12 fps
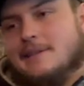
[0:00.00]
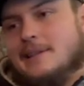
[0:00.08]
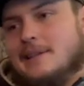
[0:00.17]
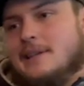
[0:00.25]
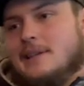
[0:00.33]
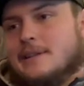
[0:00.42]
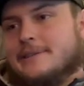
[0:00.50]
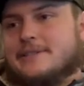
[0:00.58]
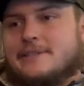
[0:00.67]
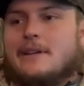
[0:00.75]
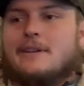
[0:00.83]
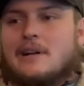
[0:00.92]
the
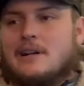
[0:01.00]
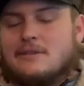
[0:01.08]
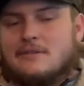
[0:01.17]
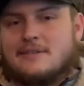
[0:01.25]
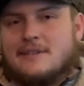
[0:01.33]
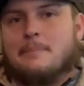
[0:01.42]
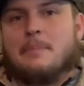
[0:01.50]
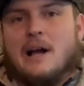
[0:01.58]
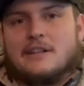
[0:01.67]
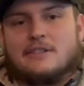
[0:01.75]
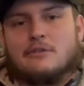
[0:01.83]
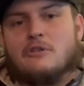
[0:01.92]
center console sub
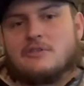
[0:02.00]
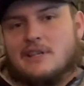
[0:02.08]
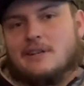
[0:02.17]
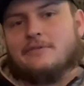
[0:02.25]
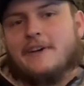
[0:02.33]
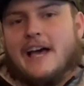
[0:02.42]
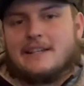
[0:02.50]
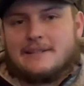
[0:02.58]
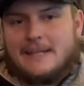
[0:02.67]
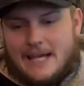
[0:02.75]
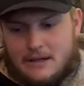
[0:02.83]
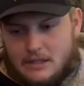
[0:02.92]
box and rosine fastened
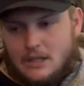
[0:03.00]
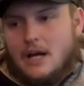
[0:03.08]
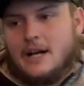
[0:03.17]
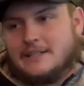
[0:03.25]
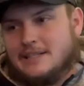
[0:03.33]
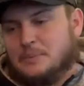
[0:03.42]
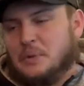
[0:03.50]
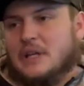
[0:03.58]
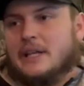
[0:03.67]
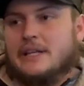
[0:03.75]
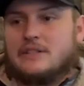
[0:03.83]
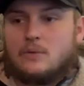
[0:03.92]
down, locked in
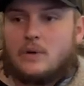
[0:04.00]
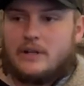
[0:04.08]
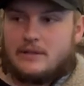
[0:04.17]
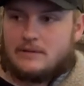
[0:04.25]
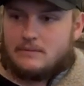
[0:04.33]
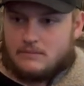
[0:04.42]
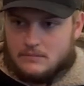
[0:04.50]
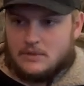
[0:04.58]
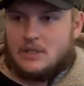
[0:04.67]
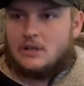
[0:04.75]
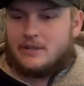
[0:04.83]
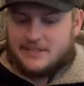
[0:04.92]
place where it,
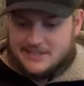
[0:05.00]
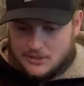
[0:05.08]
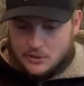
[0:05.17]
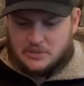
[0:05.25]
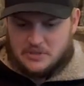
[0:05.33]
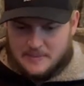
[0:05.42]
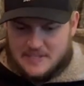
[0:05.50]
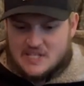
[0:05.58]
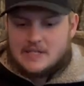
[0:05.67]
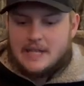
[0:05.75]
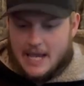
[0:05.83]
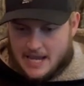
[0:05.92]
you know it's going to be
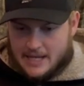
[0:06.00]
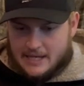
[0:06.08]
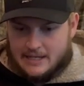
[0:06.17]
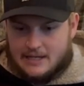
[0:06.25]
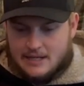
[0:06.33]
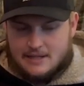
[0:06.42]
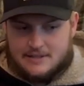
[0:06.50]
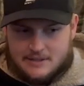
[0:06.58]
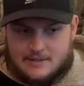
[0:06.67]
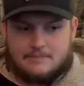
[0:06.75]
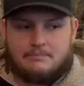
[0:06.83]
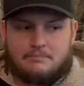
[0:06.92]
staying, and it
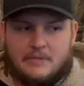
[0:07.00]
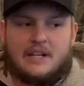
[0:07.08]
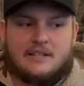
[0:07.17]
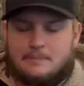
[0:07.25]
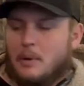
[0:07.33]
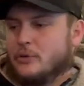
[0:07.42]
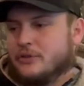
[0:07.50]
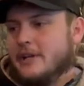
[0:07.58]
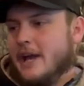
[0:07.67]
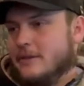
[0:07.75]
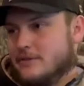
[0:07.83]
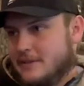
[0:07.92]
is it is bolted
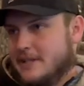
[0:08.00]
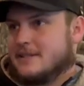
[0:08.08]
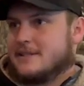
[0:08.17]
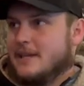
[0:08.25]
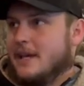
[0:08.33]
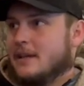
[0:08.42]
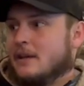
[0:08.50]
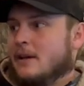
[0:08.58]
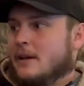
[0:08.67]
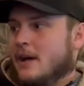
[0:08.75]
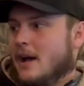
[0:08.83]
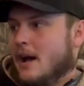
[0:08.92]
down. So that's sick.
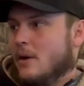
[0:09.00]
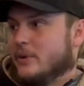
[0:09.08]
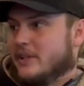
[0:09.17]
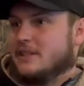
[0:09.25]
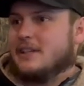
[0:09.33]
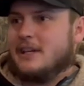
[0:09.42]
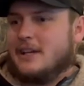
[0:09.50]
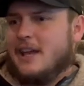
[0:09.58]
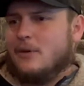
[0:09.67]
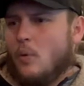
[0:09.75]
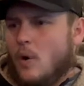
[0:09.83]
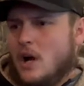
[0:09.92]
Uh, we did get
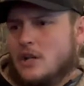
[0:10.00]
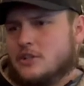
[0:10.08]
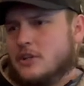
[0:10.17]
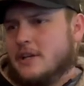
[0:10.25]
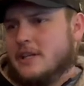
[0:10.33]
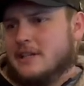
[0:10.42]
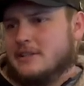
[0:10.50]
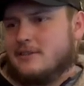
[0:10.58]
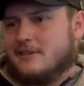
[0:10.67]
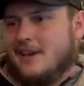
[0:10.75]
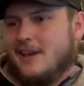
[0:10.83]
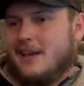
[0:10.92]
a wash on it
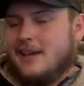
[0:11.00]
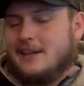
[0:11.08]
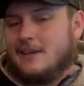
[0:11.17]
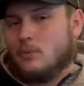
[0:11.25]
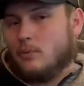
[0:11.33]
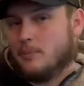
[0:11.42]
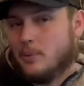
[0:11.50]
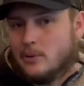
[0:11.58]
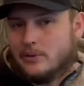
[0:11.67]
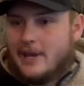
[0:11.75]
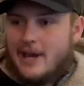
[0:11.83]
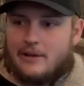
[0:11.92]
yesterday, and we
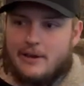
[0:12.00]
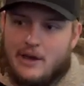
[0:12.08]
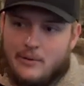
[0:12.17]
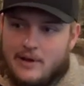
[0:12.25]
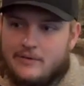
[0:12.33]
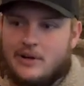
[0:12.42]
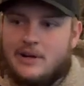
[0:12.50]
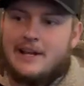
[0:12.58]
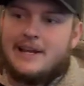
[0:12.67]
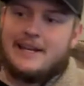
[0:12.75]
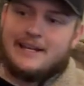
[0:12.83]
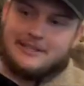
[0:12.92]
pulled it out. However,
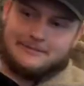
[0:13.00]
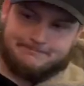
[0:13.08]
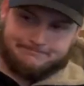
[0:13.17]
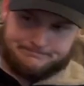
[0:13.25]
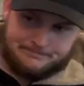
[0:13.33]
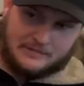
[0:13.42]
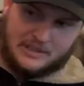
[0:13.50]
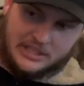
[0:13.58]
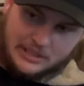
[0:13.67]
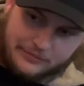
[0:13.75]
look at the